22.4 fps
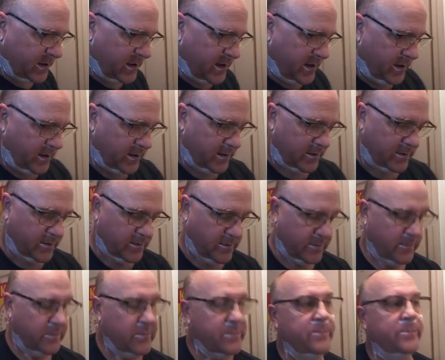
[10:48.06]

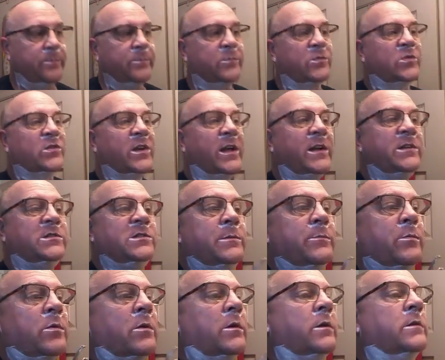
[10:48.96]
the sketchy
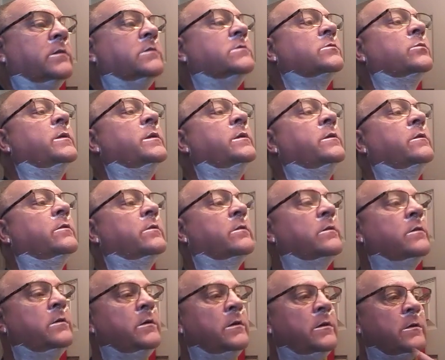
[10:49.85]
part, is when
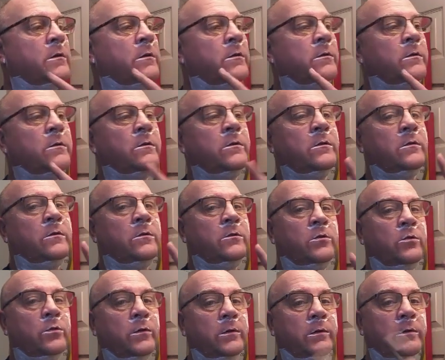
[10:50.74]
you're
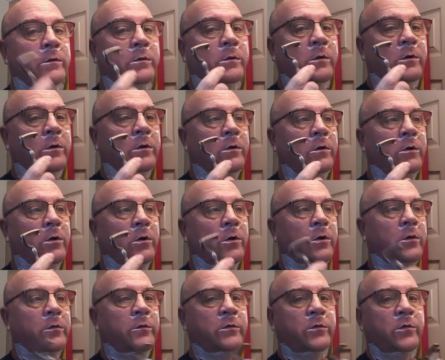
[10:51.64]
doing
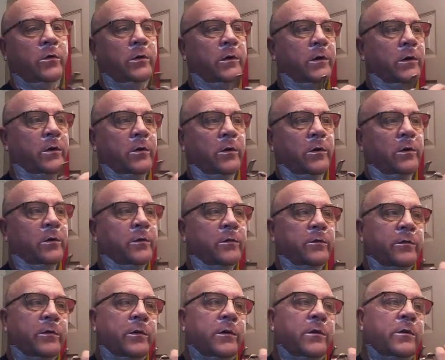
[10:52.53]
curves on a
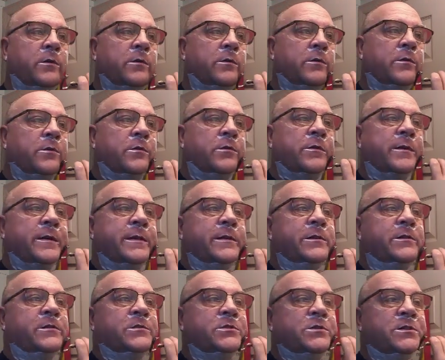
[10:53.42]
curve, going around
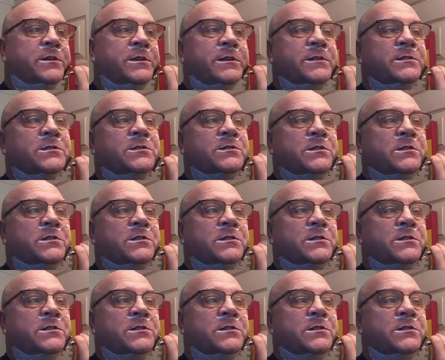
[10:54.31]
your chin and